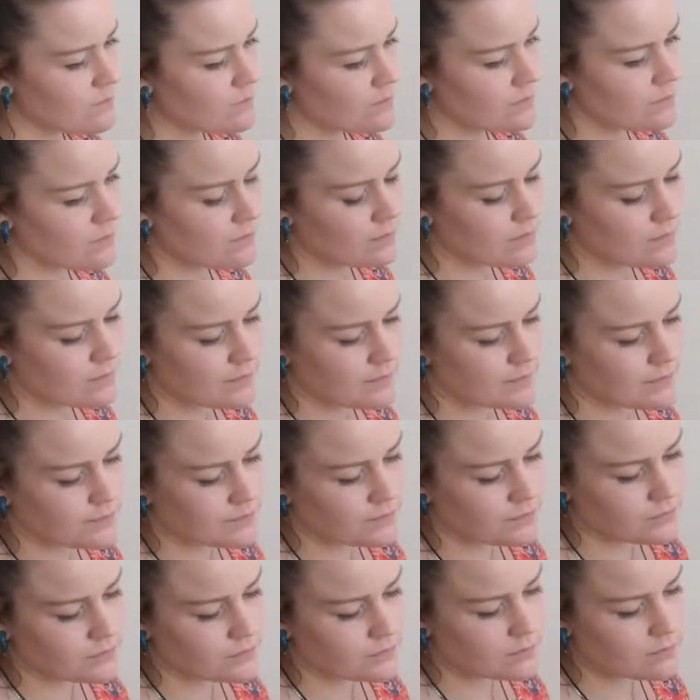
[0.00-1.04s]

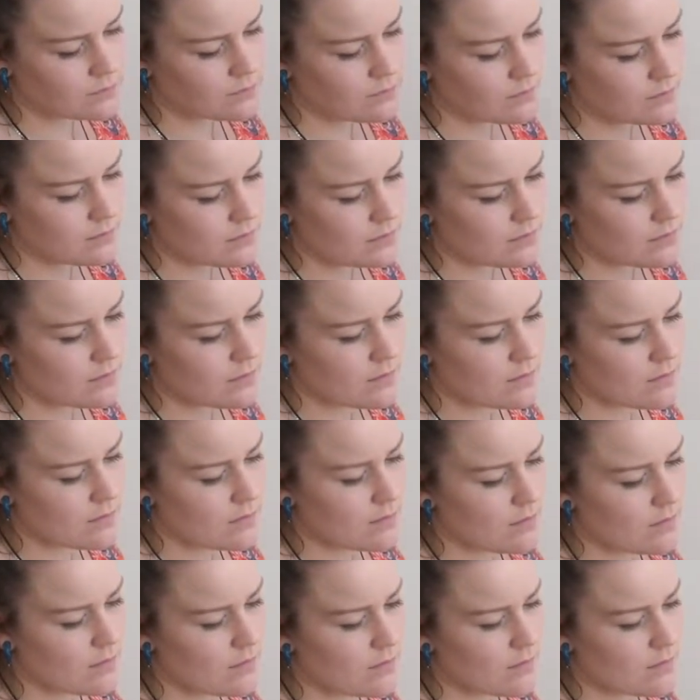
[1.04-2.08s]

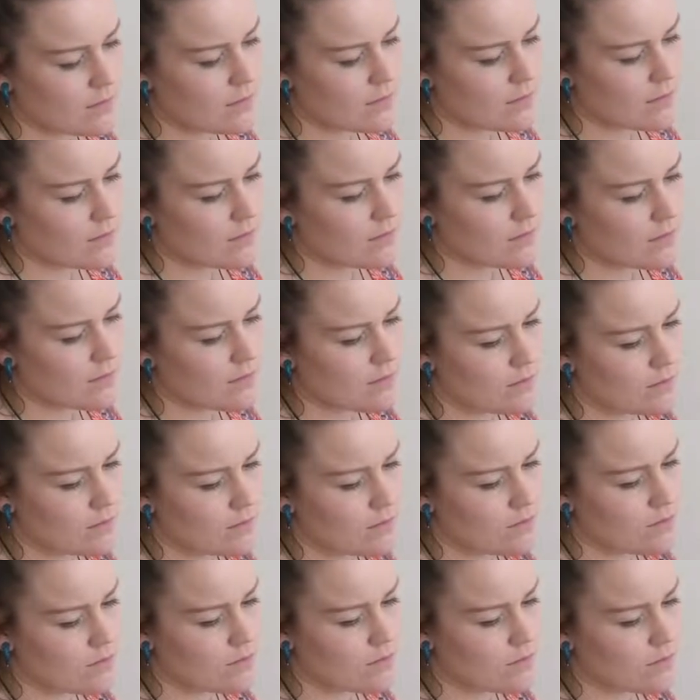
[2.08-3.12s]

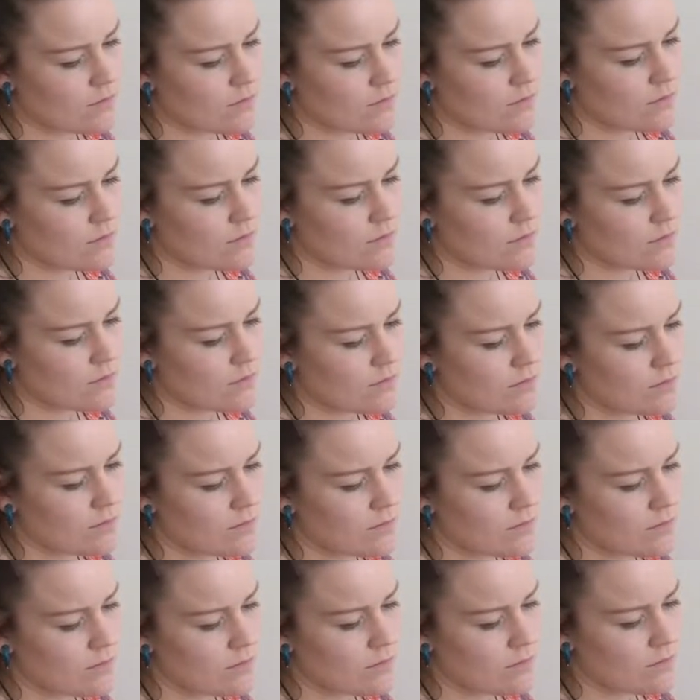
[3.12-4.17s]

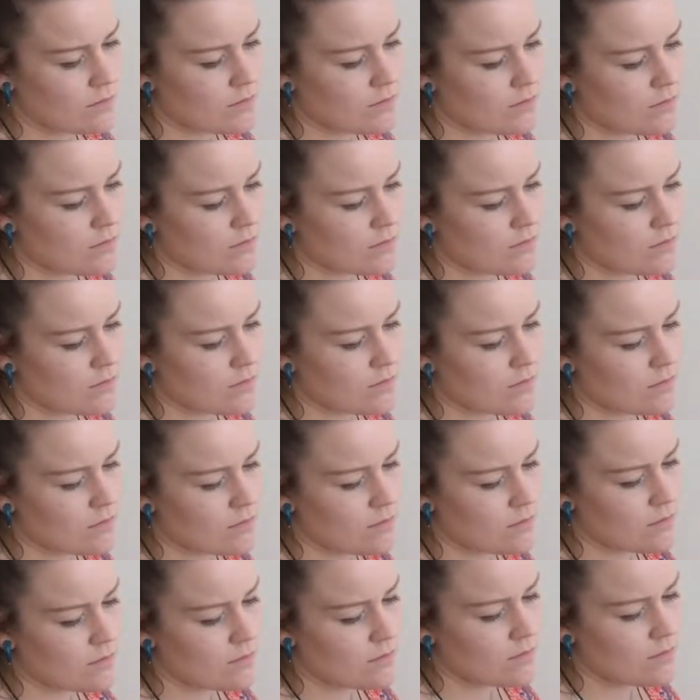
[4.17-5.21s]

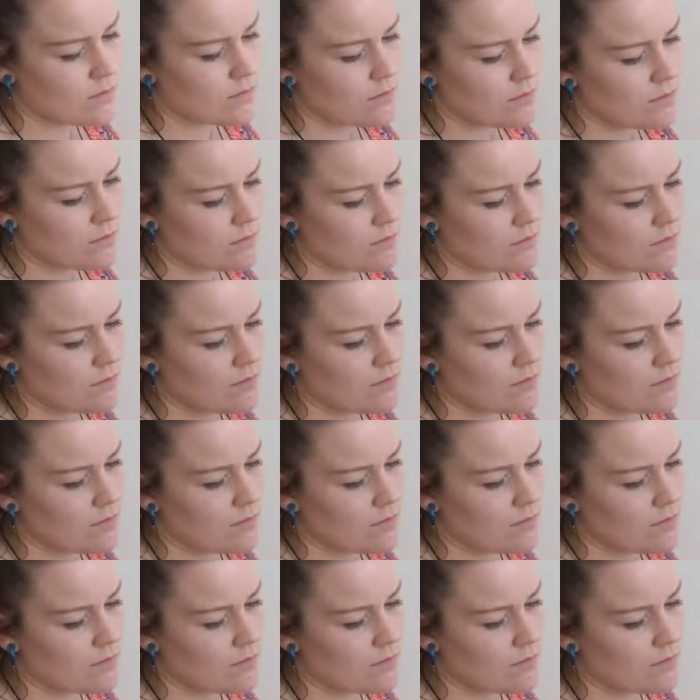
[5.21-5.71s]
No words are spoken by the person on screen.